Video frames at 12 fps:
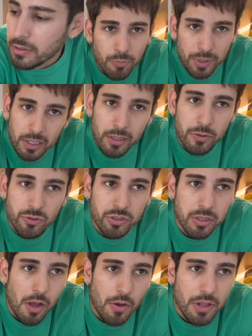been a little
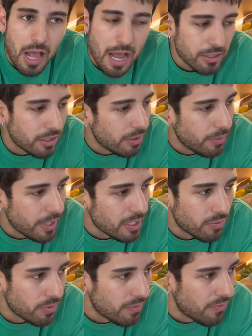slow the last two
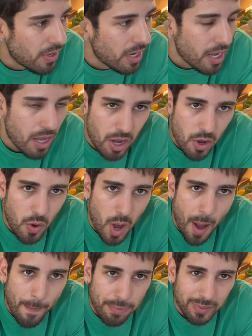weeks with the video
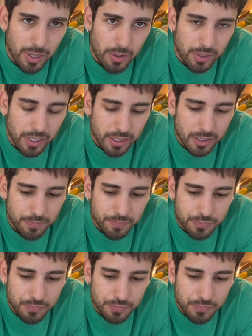uploading.